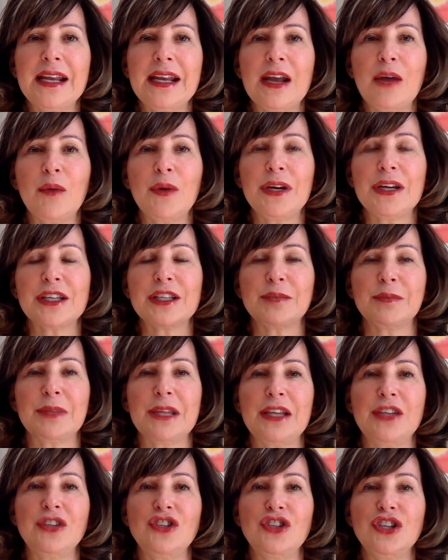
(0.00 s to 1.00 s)
and I want to
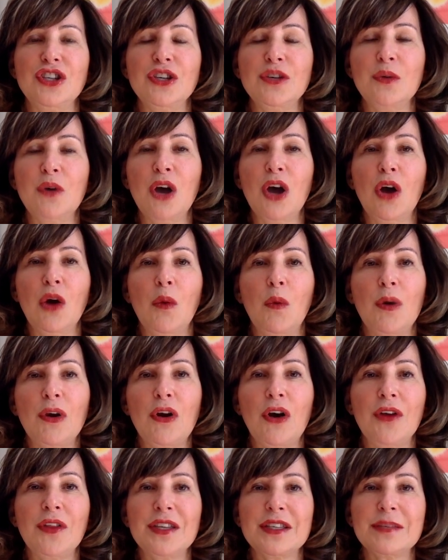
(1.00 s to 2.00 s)
explain to you what
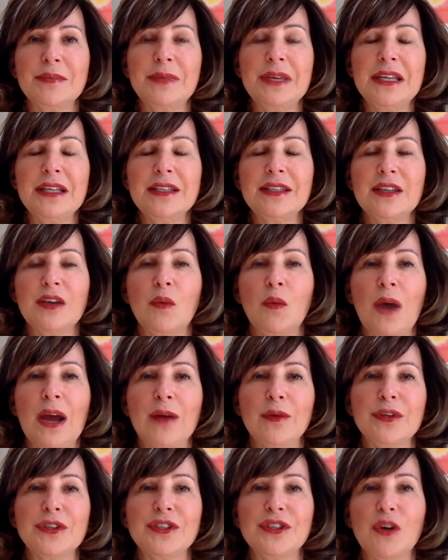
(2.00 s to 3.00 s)
all this means and why
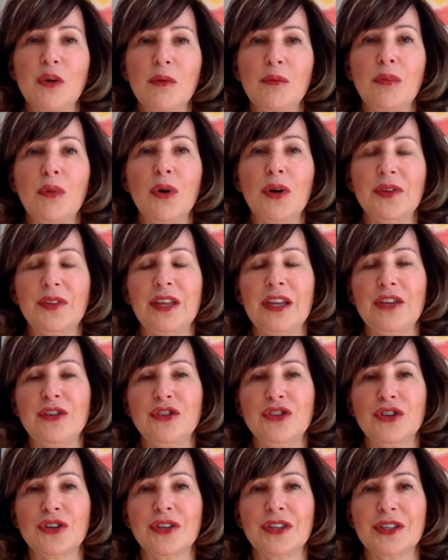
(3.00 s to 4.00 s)
it was so important that you
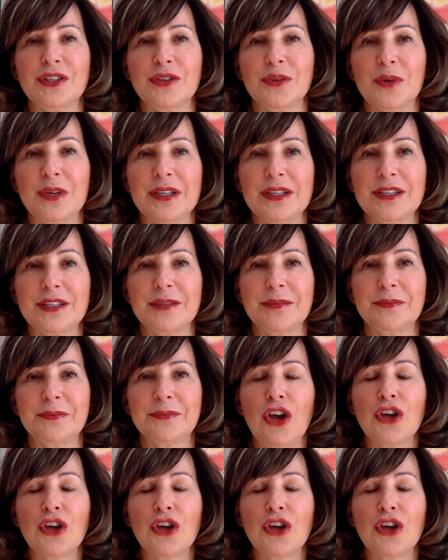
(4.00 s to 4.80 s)
took this quiz.